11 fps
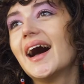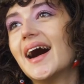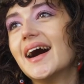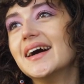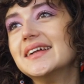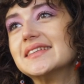
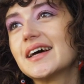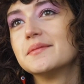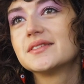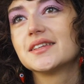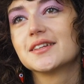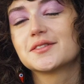and I'm a
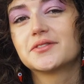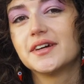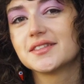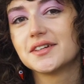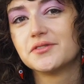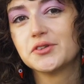
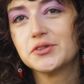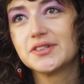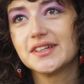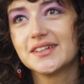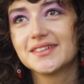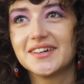singer-songwriter and
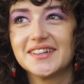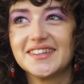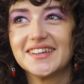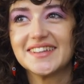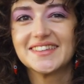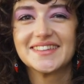recording
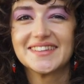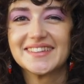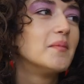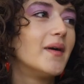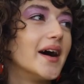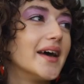artist.
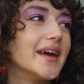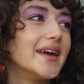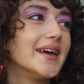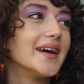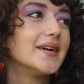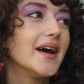
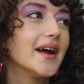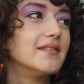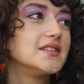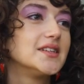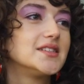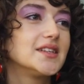My
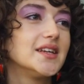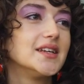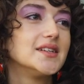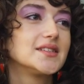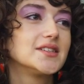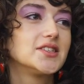heritage
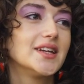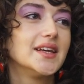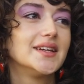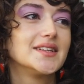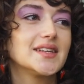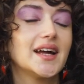is
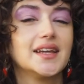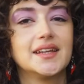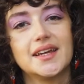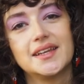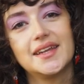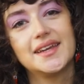Chilean, Italian
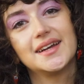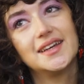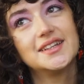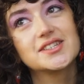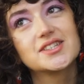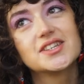and
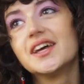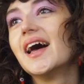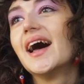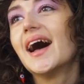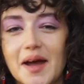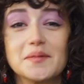English.
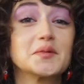I'm